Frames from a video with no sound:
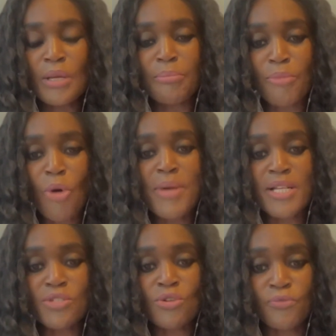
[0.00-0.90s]

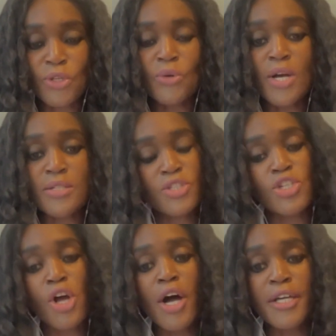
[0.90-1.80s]
moments of you as a
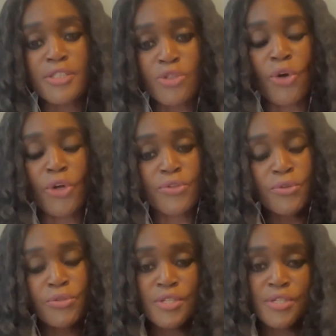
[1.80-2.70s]
child going
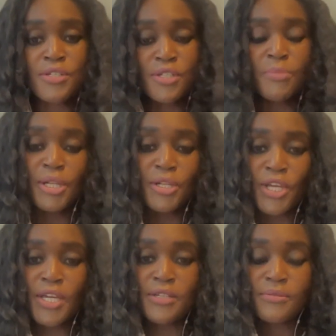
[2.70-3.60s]
through a similar
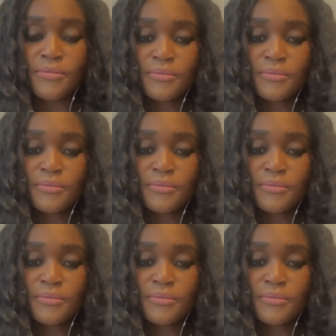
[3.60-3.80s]
thing?